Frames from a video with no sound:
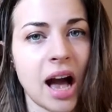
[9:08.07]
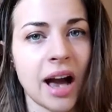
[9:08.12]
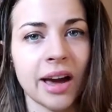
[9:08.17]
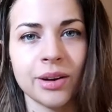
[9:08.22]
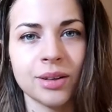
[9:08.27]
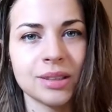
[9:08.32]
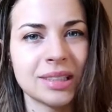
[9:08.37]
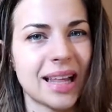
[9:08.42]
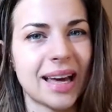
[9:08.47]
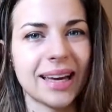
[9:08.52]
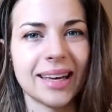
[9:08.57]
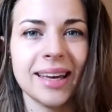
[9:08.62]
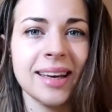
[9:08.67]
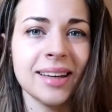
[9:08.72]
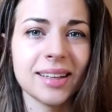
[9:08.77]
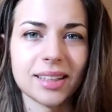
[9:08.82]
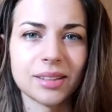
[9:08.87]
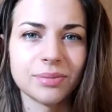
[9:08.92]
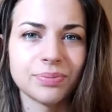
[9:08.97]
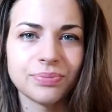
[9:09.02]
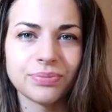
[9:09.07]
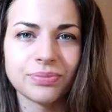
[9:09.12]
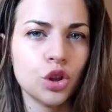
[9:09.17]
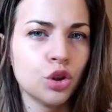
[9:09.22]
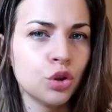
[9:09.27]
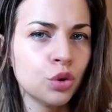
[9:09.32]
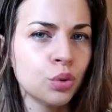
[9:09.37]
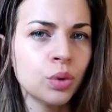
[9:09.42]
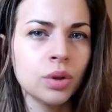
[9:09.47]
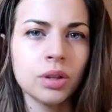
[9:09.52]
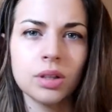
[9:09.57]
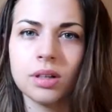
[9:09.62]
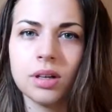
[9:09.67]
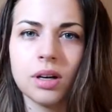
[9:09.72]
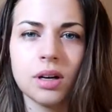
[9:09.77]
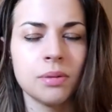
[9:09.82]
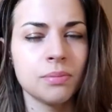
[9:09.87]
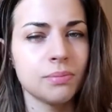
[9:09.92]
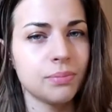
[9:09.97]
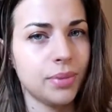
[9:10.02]
I don't like it. Nu
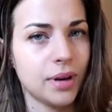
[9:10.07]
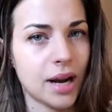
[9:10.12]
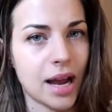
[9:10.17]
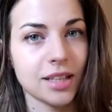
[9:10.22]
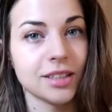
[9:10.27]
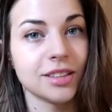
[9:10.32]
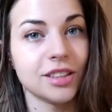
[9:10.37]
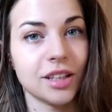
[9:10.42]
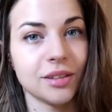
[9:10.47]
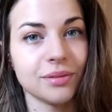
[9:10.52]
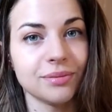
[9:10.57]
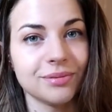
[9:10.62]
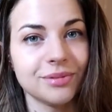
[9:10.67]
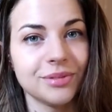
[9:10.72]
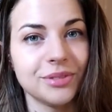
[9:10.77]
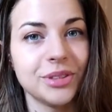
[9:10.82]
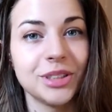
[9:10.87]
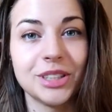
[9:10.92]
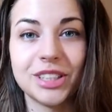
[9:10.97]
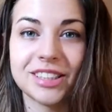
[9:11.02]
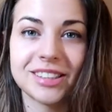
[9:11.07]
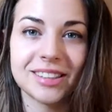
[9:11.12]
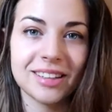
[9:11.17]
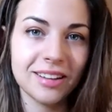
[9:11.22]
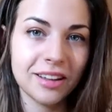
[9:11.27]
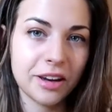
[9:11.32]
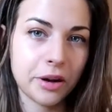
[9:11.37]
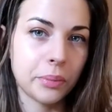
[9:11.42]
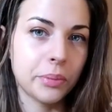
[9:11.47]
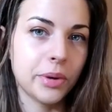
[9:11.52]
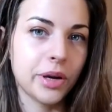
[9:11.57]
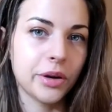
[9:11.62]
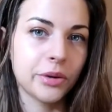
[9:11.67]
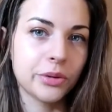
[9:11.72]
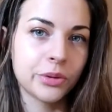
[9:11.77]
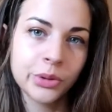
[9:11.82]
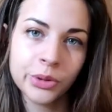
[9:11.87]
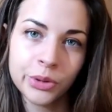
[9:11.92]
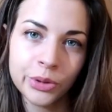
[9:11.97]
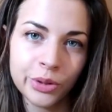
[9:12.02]
îmi place. Which is a little
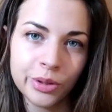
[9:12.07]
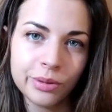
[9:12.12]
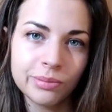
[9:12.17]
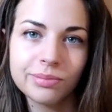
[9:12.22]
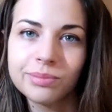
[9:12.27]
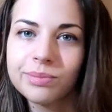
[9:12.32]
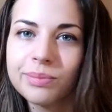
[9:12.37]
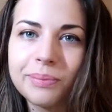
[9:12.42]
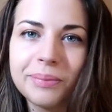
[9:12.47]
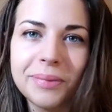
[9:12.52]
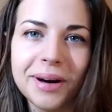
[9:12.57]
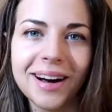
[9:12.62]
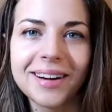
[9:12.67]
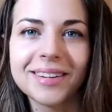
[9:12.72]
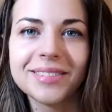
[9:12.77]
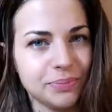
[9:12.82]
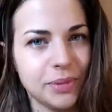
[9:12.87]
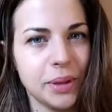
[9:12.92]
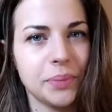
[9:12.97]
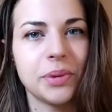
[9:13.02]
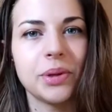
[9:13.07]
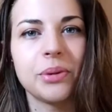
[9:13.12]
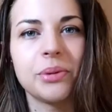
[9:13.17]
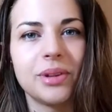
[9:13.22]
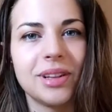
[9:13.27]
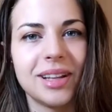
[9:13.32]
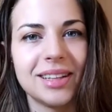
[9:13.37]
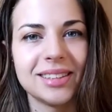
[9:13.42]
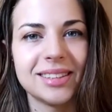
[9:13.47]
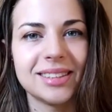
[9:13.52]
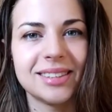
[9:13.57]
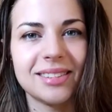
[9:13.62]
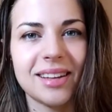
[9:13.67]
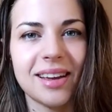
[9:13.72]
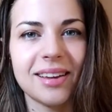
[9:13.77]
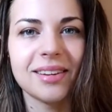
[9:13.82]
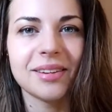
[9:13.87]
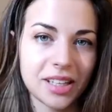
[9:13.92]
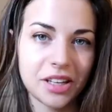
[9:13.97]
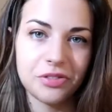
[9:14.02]
bit rude, but people will
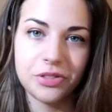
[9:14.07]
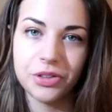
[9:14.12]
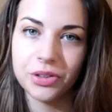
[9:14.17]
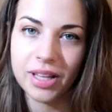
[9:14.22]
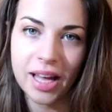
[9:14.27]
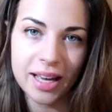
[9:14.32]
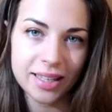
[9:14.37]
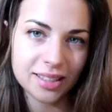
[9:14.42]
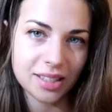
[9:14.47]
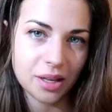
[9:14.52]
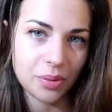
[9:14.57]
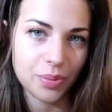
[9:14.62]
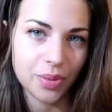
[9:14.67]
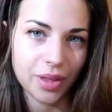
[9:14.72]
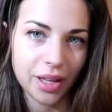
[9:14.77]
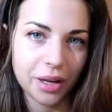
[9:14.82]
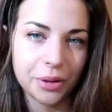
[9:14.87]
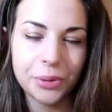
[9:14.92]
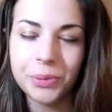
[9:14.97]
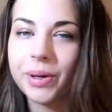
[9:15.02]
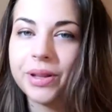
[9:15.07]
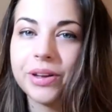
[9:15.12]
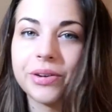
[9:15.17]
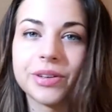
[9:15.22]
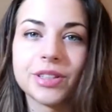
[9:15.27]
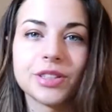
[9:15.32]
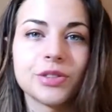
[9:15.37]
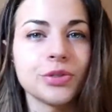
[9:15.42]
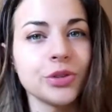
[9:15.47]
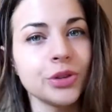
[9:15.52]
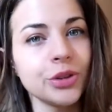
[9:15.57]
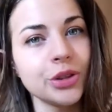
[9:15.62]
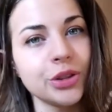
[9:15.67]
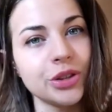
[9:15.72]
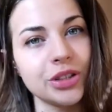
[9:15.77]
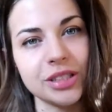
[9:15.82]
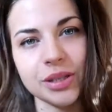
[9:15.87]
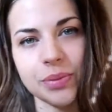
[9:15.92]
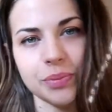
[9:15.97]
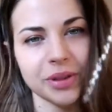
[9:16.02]
understand. If you like something, whether it's
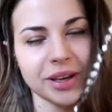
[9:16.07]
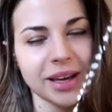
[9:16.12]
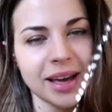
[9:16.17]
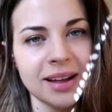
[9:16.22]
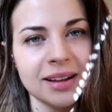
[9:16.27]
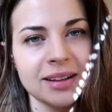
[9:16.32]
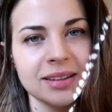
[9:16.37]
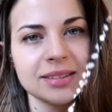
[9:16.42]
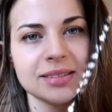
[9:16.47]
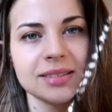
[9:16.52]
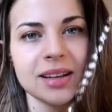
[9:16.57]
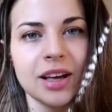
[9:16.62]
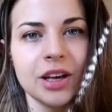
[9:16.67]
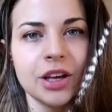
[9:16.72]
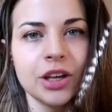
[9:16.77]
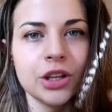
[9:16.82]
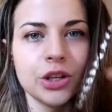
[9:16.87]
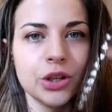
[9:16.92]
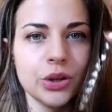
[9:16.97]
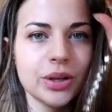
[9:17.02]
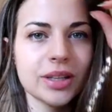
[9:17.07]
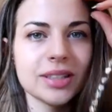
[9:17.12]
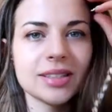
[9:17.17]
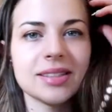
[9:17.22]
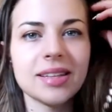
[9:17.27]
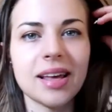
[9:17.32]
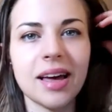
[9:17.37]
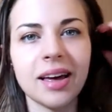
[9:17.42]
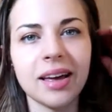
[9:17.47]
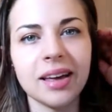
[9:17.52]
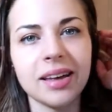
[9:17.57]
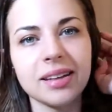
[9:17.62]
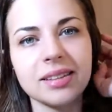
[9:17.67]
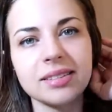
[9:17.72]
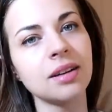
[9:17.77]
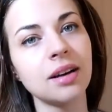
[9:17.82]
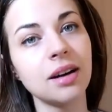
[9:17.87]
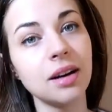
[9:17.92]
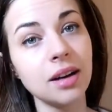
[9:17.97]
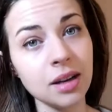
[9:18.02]
food or something else, you can
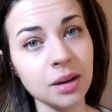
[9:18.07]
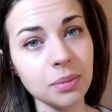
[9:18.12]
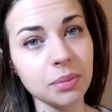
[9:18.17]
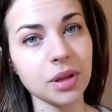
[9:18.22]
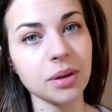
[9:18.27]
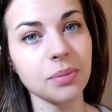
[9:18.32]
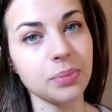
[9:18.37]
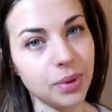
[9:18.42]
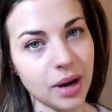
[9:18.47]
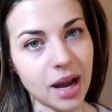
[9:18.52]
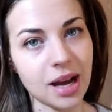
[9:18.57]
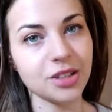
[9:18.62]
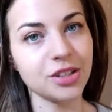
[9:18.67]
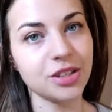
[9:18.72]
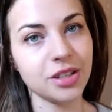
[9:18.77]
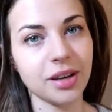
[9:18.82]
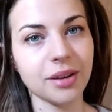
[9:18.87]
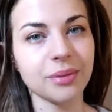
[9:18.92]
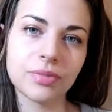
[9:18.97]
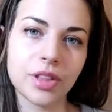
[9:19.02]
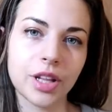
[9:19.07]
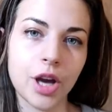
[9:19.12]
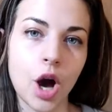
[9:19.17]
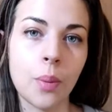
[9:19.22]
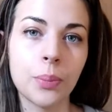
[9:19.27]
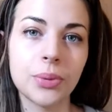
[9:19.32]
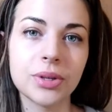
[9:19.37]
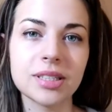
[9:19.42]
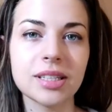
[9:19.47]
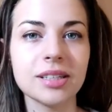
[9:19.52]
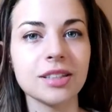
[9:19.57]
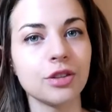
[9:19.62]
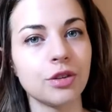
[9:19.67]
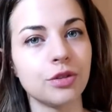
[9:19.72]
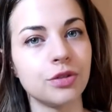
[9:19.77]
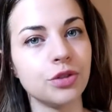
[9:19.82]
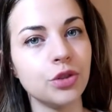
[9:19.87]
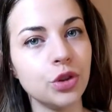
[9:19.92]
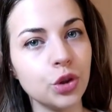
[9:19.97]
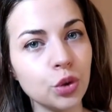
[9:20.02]
say îmi place. The
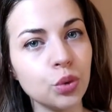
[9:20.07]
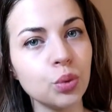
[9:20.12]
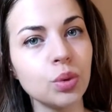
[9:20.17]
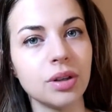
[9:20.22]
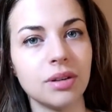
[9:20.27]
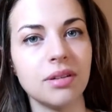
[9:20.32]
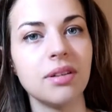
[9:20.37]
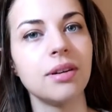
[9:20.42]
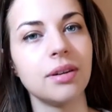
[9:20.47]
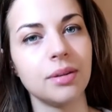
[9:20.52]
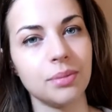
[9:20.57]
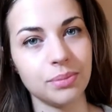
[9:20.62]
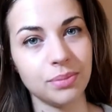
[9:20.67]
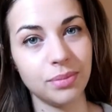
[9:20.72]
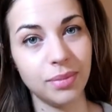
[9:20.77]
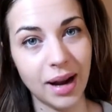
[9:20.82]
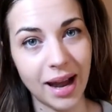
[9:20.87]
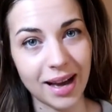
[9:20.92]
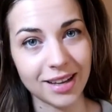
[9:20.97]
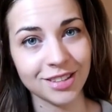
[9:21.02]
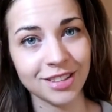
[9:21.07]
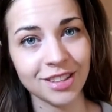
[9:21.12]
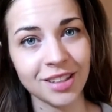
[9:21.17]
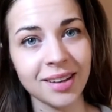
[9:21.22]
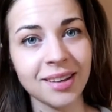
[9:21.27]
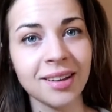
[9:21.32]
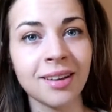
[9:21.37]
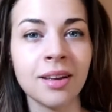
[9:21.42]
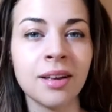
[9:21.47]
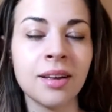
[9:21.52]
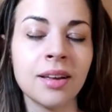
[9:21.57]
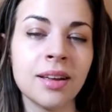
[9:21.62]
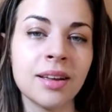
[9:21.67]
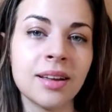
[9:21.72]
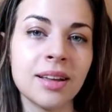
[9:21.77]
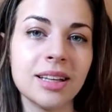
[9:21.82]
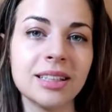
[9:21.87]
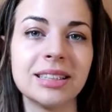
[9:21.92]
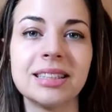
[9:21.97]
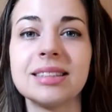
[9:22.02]
opposite of nu îmi place
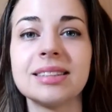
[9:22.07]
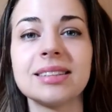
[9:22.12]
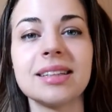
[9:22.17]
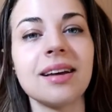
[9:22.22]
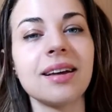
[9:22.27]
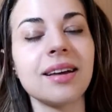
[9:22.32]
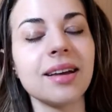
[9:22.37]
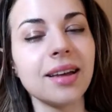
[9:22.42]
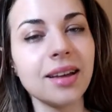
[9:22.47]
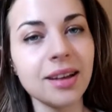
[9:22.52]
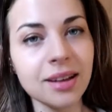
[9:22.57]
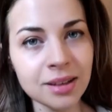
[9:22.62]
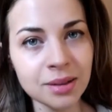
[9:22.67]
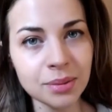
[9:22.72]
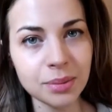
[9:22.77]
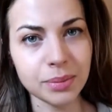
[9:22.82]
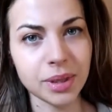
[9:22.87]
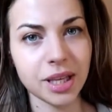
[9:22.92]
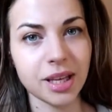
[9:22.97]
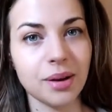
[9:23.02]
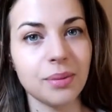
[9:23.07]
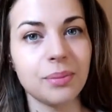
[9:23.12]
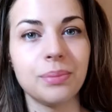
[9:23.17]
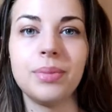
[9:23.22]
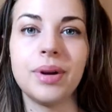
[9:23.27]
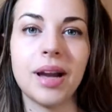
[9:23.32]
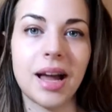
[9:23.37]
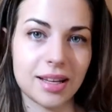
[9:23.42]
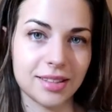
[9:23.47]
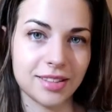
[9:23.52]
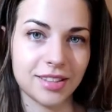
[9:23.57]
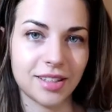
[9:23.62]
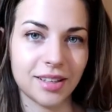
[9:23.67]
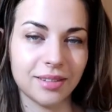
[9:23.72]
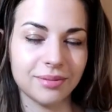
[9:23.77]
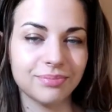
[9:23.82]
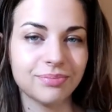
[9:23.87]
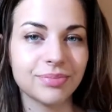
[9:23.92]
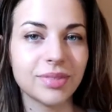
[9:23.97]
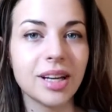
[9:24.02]
is îmi place.
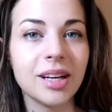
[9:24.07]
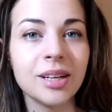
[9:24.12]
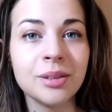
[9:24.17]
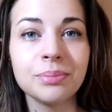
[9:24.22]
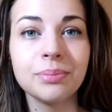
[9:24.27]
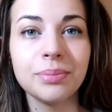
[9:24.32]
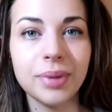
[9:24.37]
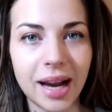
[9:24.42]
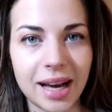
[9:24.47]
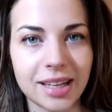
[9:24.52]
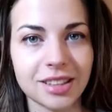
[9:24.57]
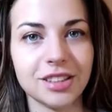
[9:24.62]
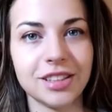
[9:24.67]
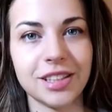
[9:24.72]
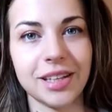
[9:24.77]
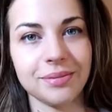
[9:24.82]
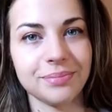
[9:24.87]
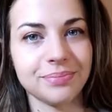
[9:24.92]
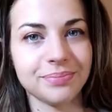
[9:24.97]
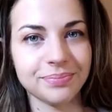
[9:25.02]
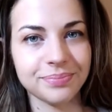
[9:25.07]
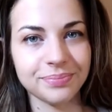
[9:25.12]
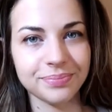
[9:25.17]
Îmi place.